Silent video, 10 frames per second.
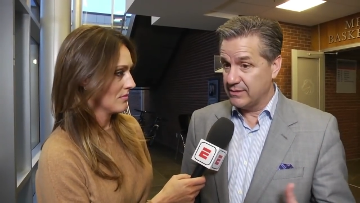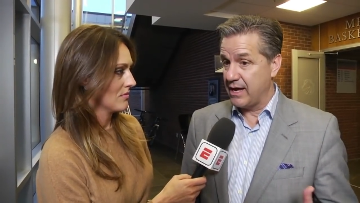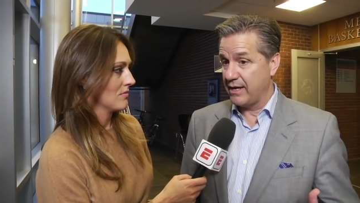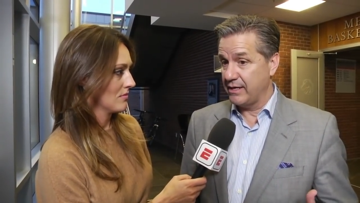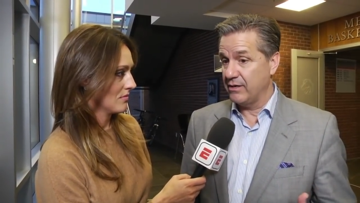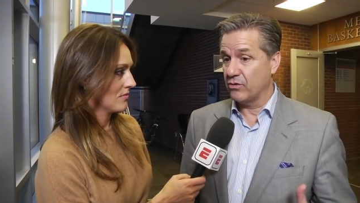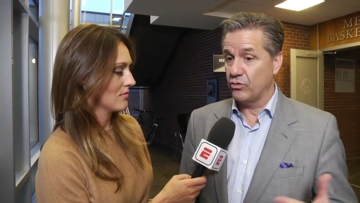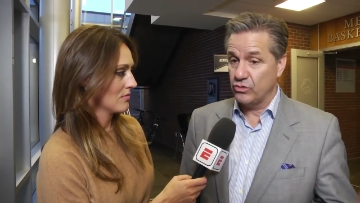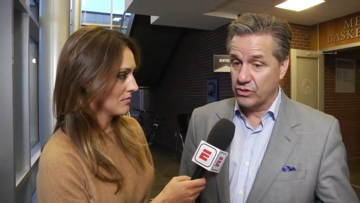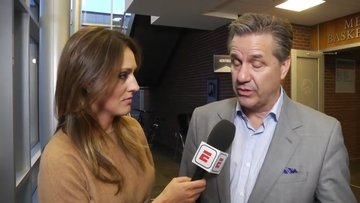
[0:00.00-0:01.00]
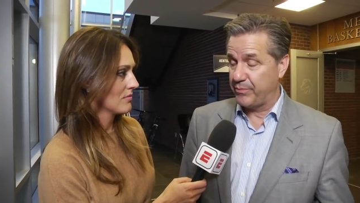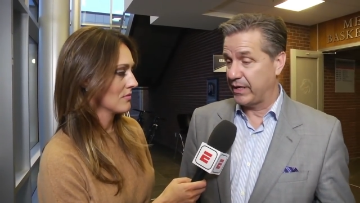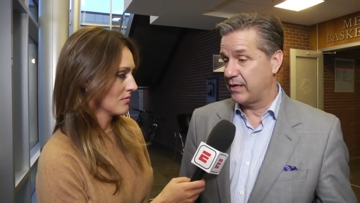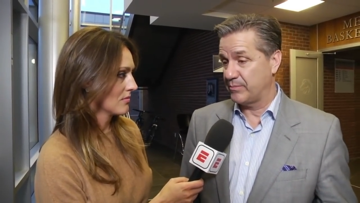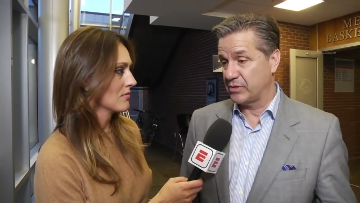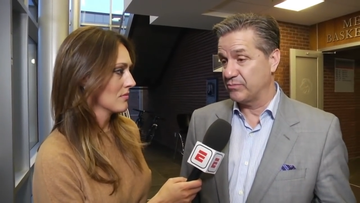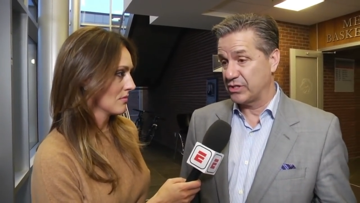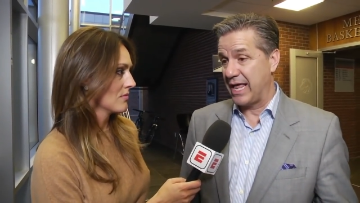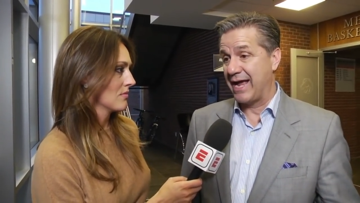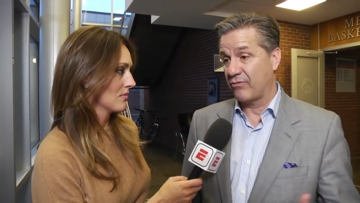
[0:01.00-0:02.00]
Speaker 1: not here. Who's going to pick up some
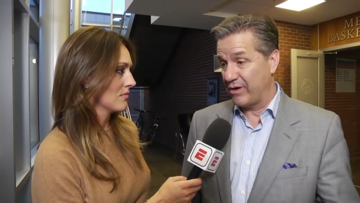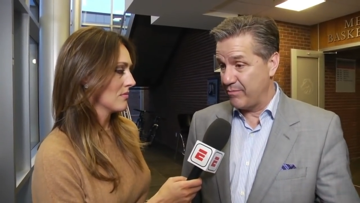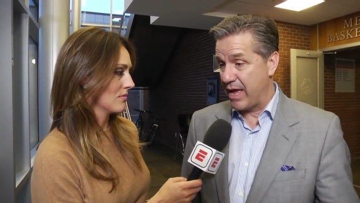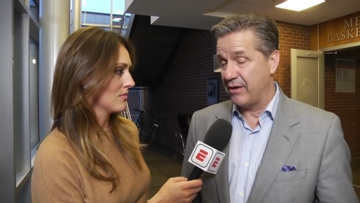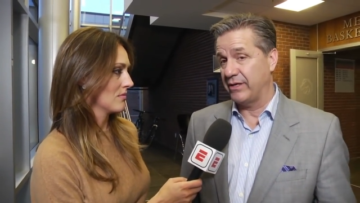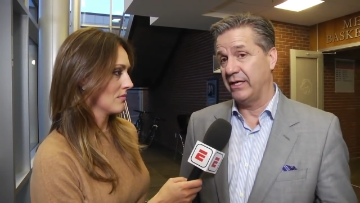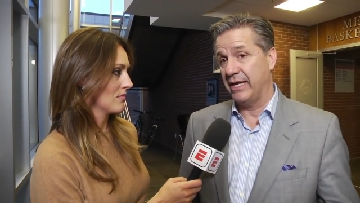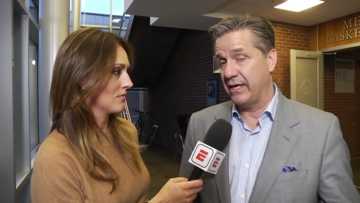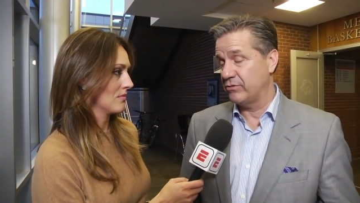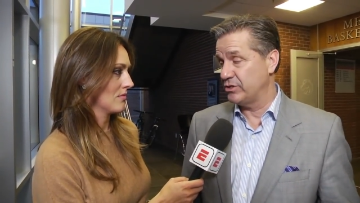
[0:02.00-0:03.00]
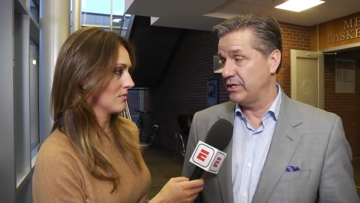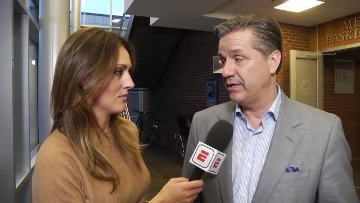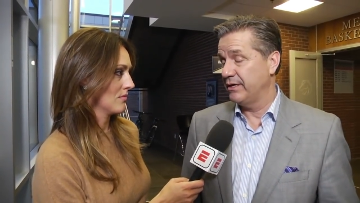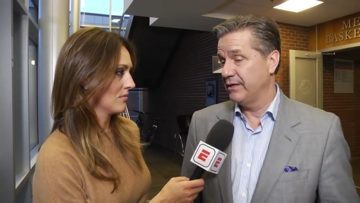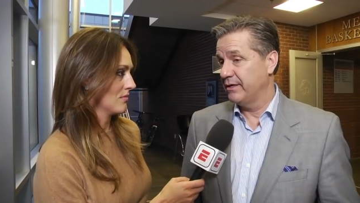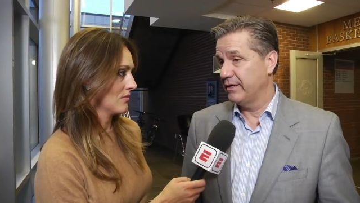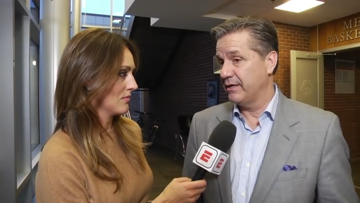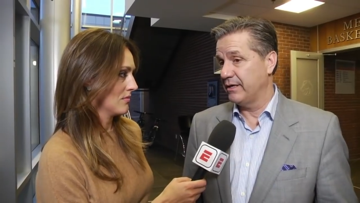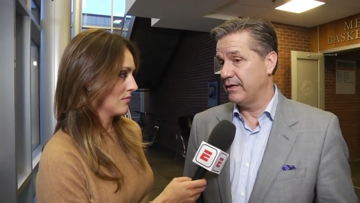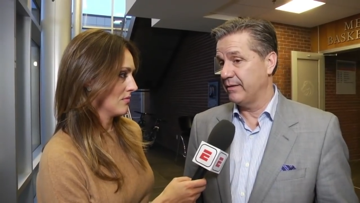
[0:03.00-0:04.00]
slack, rebounding, and energy?
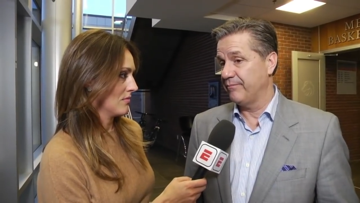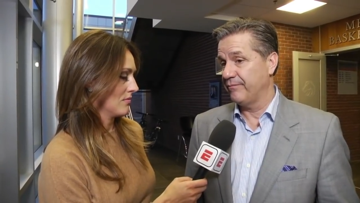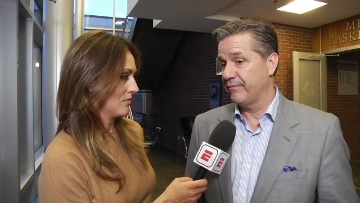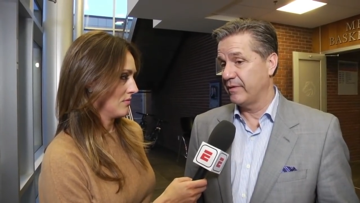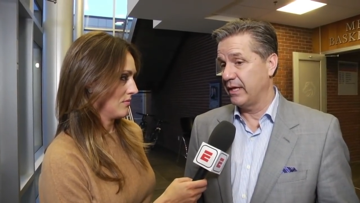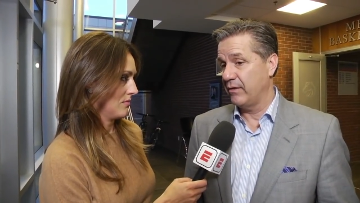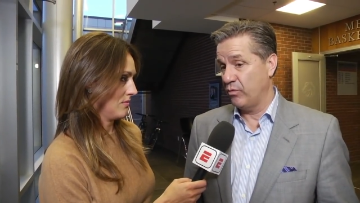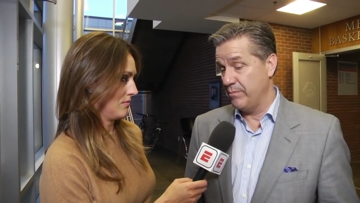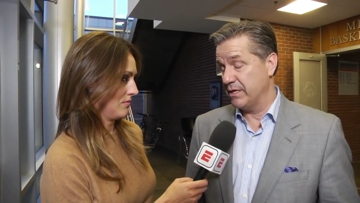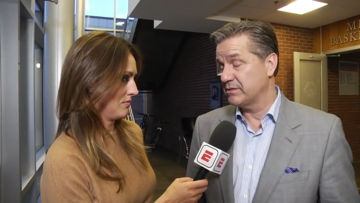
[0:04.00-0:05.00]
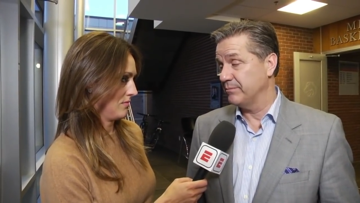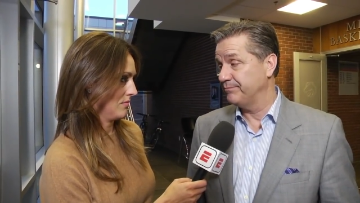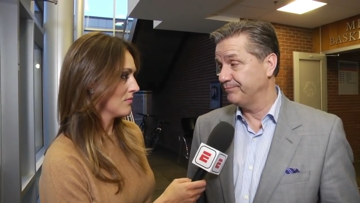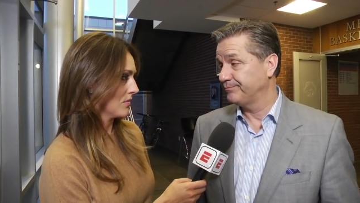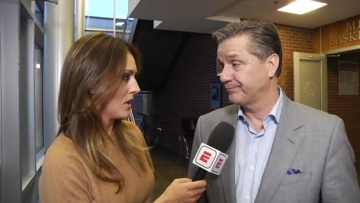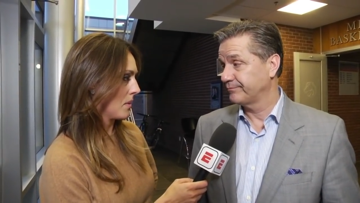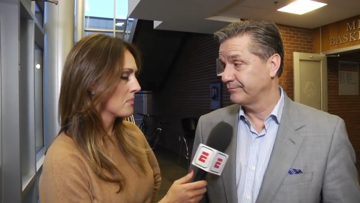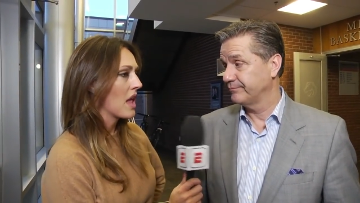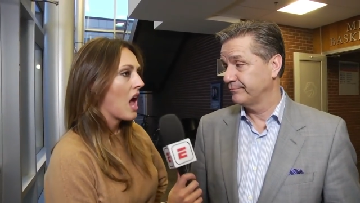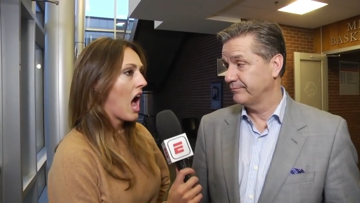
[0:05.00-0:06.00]
And we miss him.
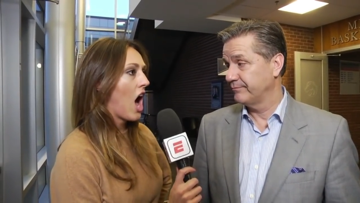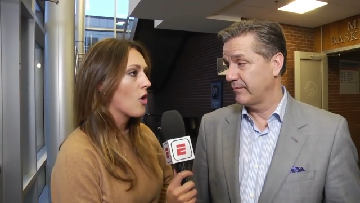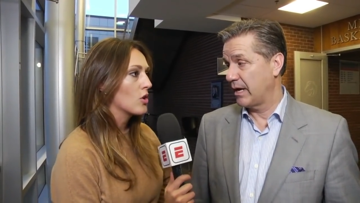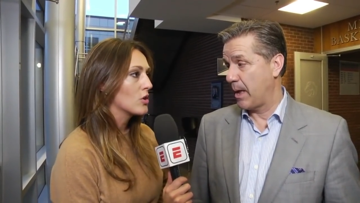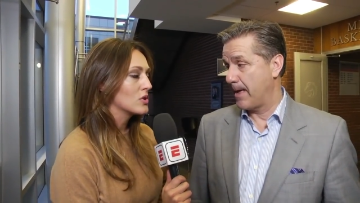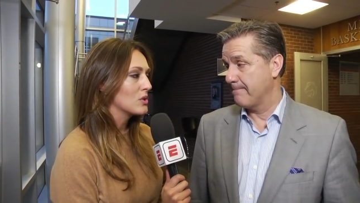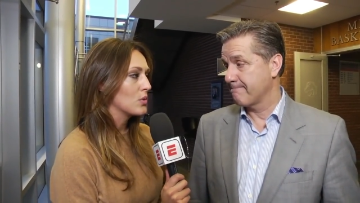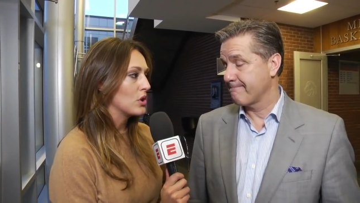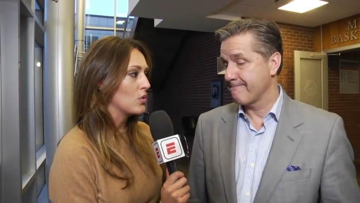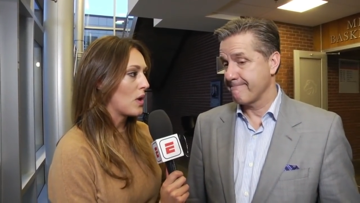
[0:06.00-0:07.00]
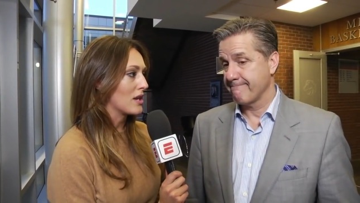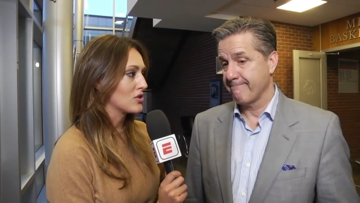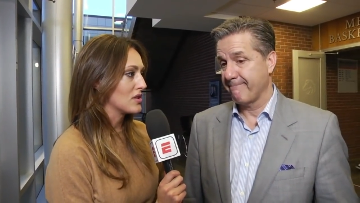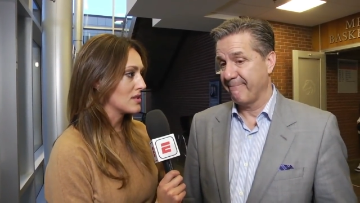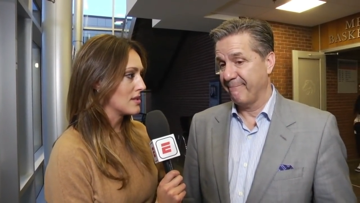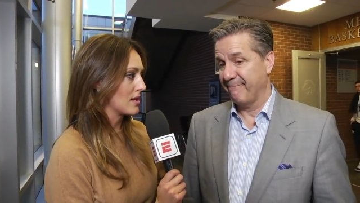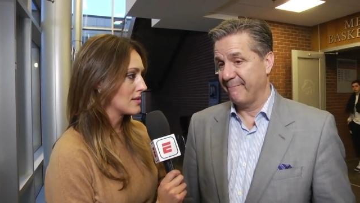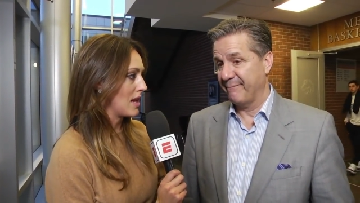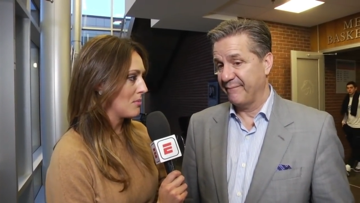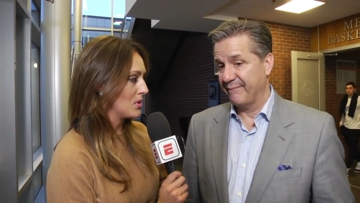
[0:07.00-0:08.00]
Speaker 2: How closely will you watch this next
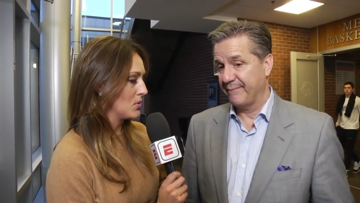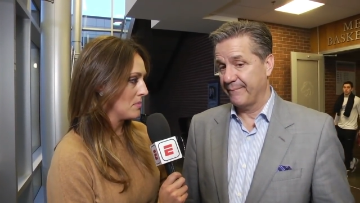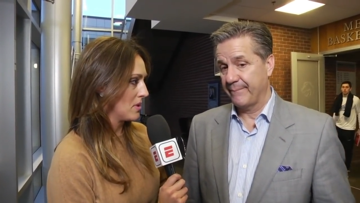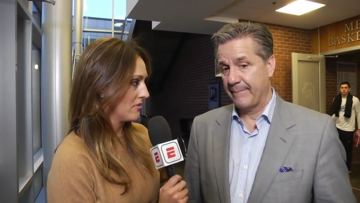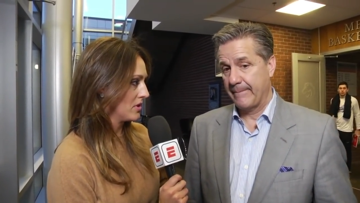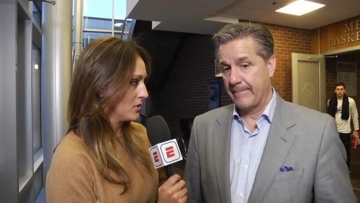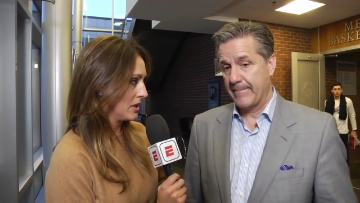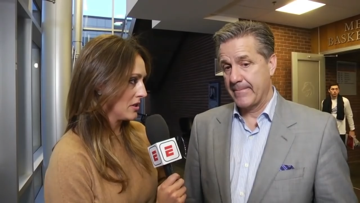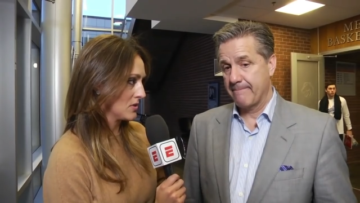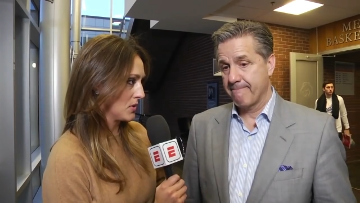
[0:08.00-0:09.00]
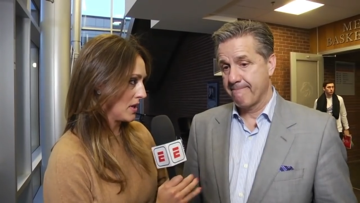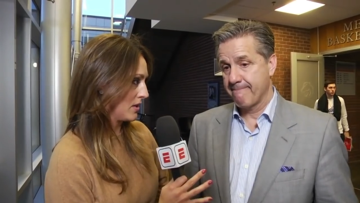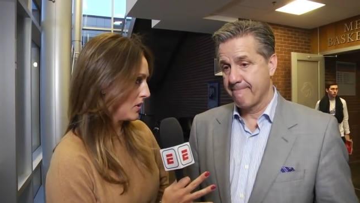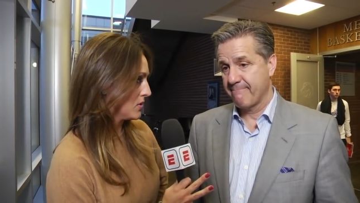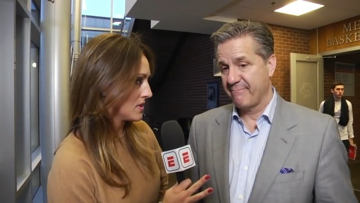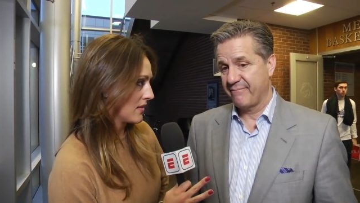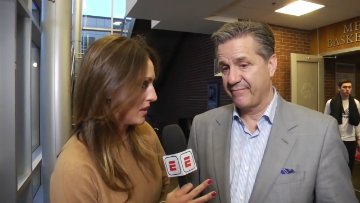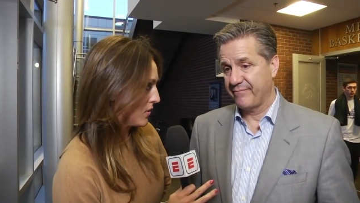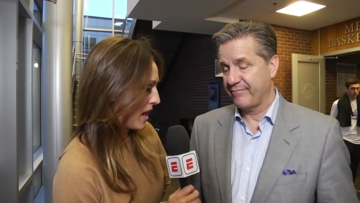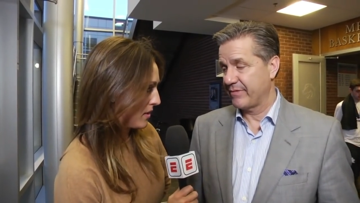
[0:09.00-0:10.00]
game between Buffalo and Arizona? I know you said that
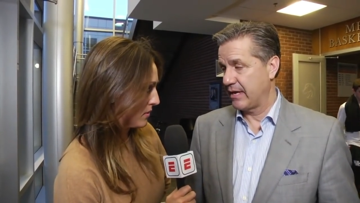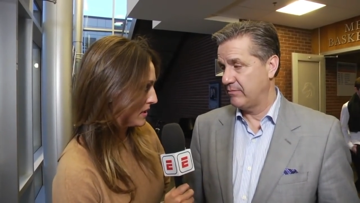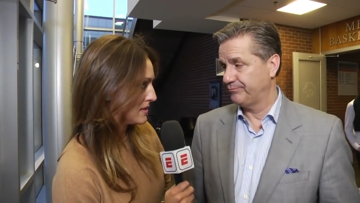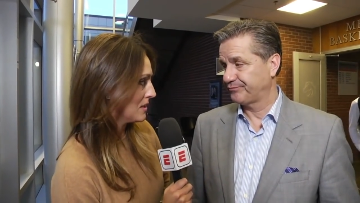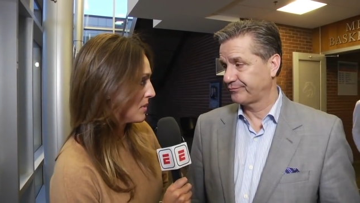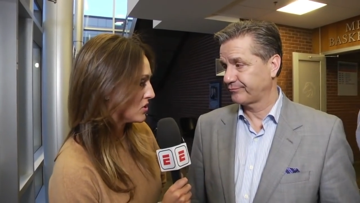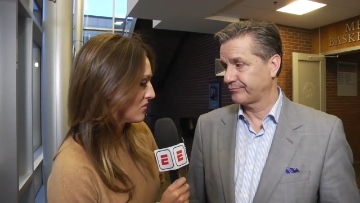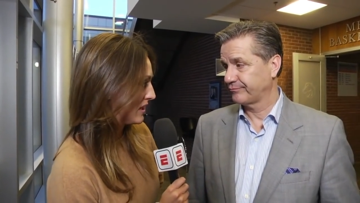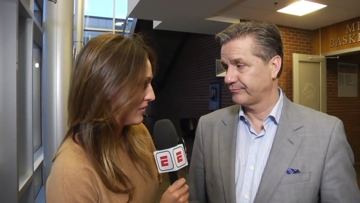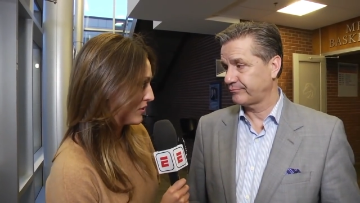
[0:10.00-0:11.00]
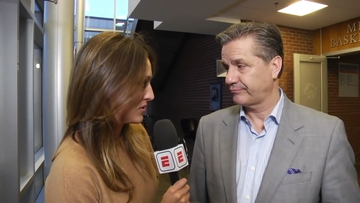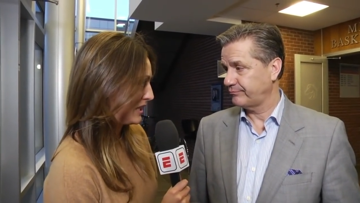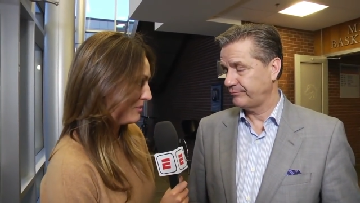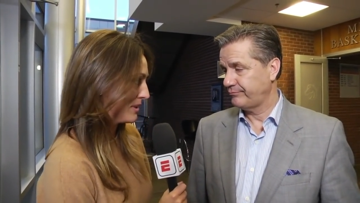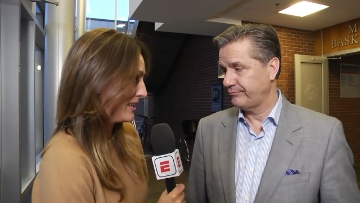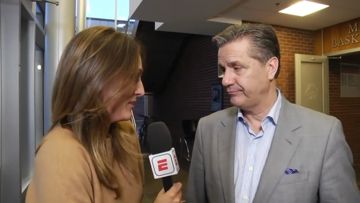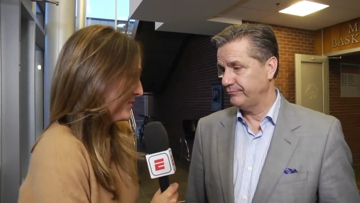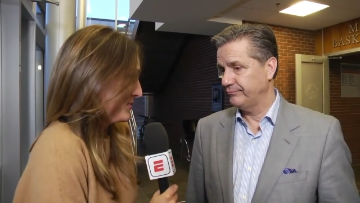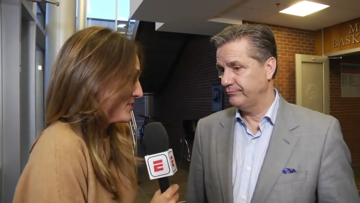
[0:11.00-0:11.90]
you hadn't really seen much of either team. Can you